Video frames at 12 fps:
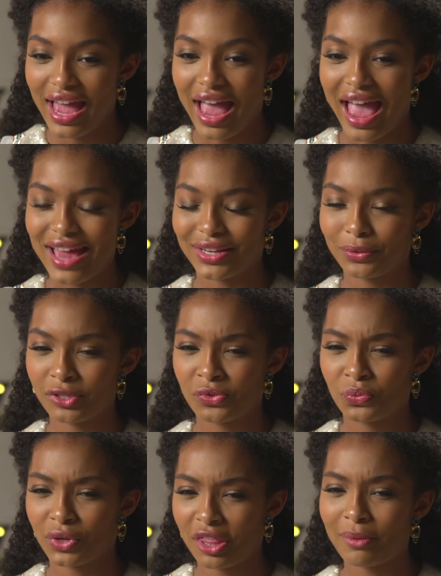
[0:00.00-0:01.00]
And it was
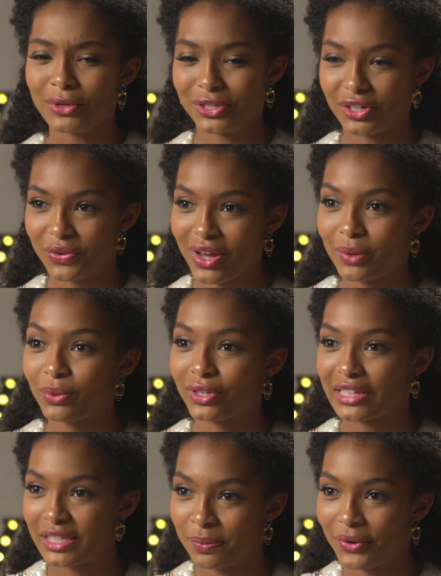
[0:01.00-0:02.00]
one of the most incredible
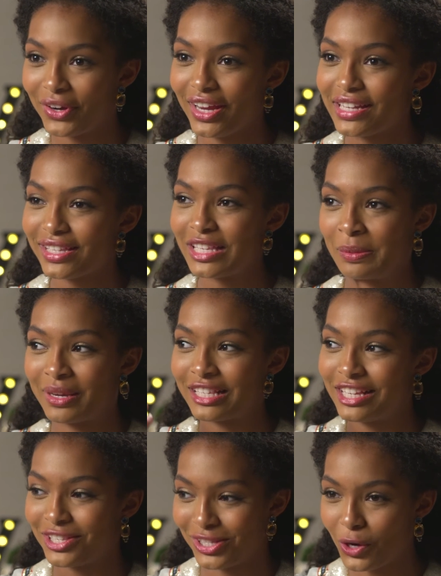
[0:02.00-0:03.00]
experiences because
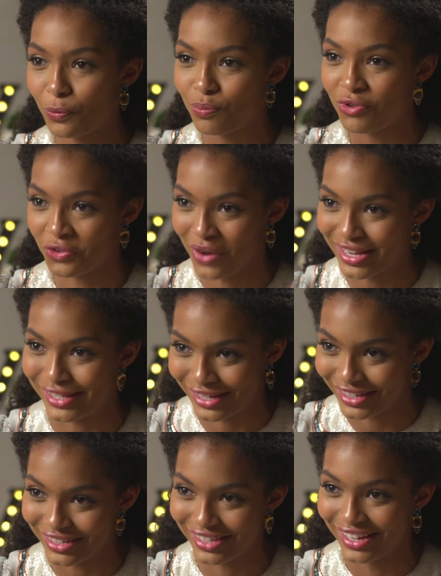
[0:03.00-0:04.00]
he's so
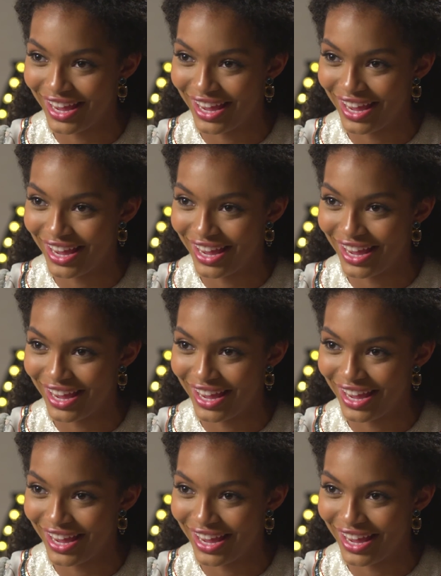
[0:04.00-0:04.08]
present.